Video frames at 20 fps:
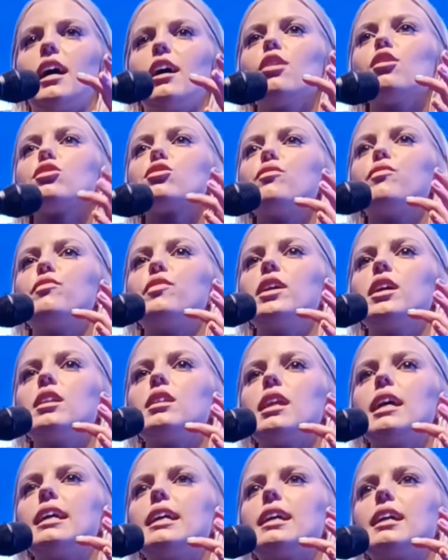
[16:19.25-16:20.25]
I also feel
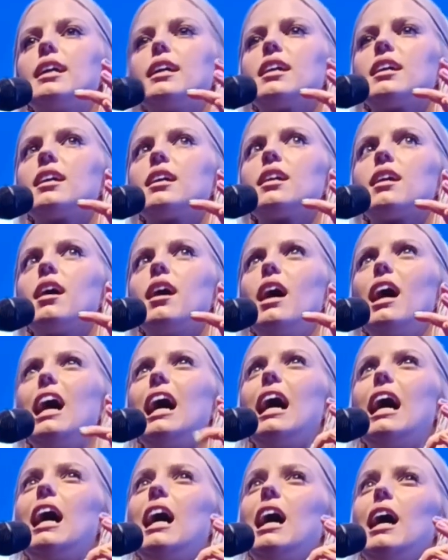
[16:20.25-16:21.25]
like
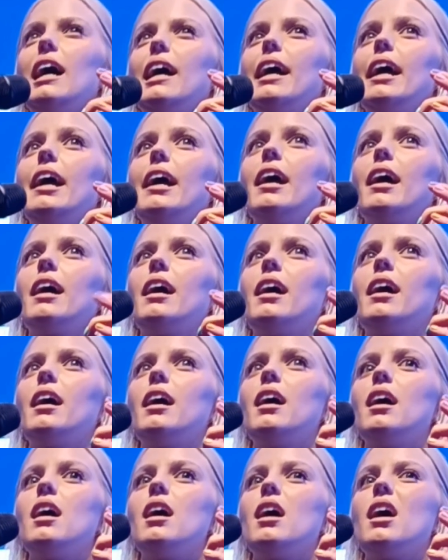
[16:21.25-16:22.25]
I
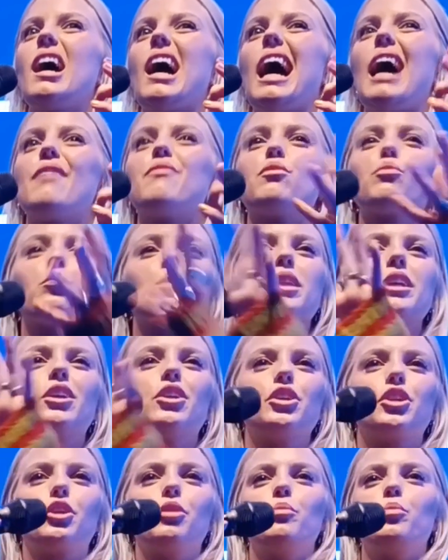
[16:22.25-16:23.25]
have a really
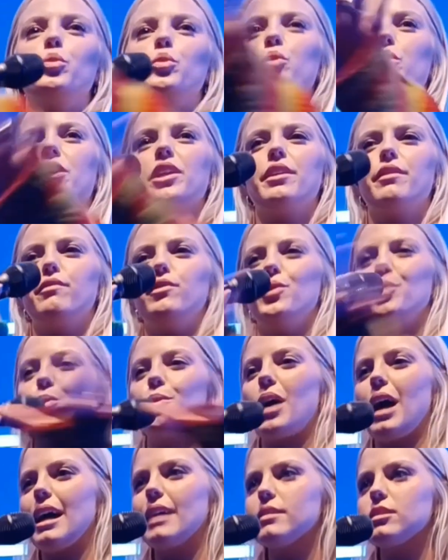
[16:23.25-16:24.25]
good community of you
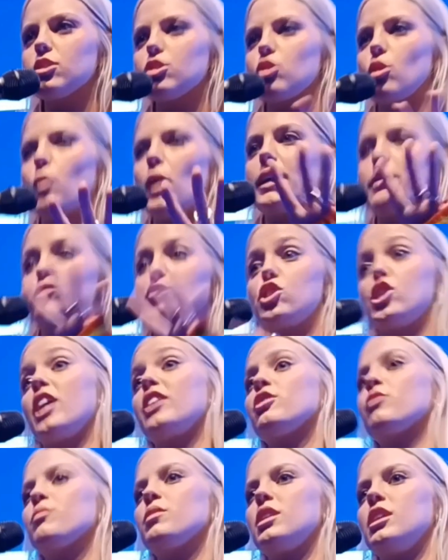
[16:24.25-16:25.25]
guys, so I
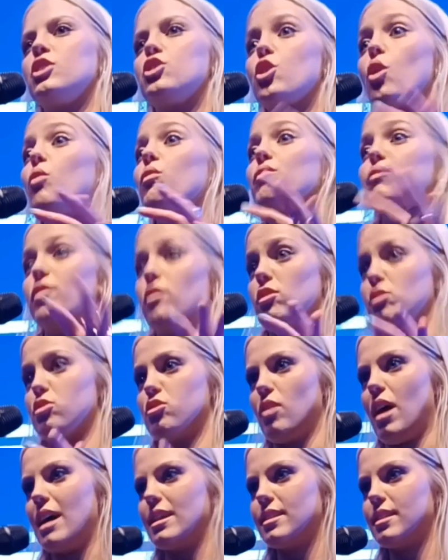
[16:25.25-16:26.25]
genuinely don't feel
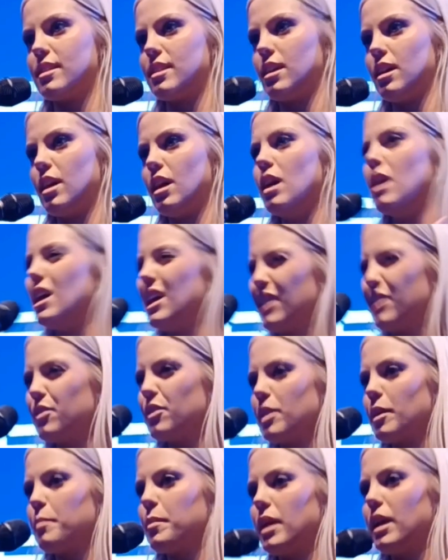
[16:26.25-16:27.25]
stressed. You
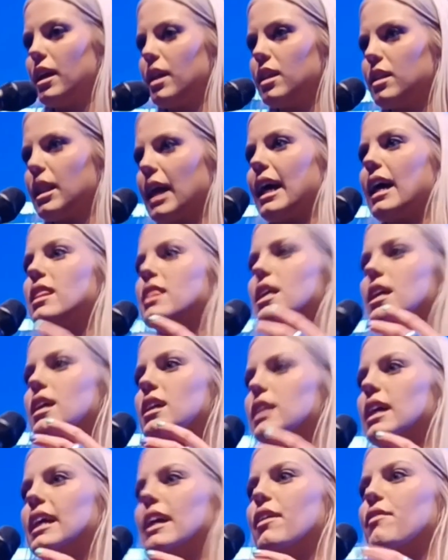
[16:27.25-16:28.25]
know what I mean? Like, I think,
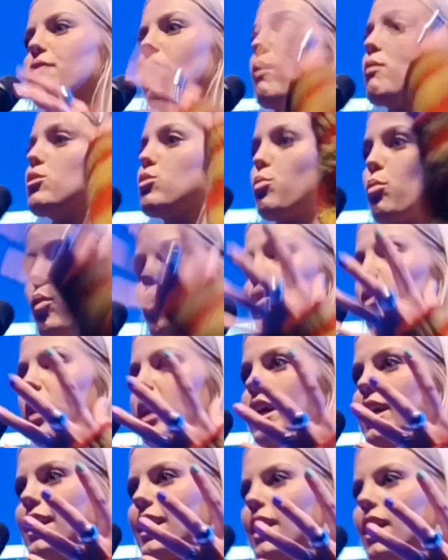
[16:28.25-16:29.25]
like, if I was
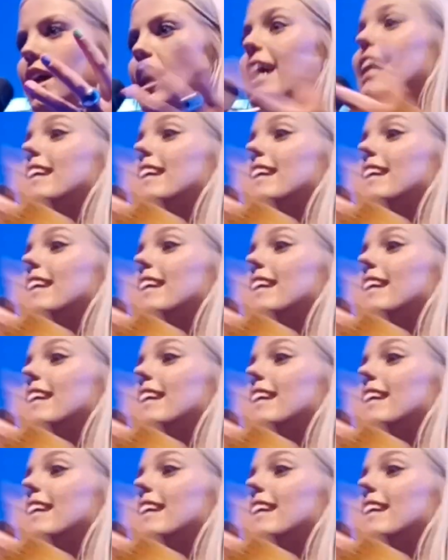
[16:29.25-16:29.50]
worried...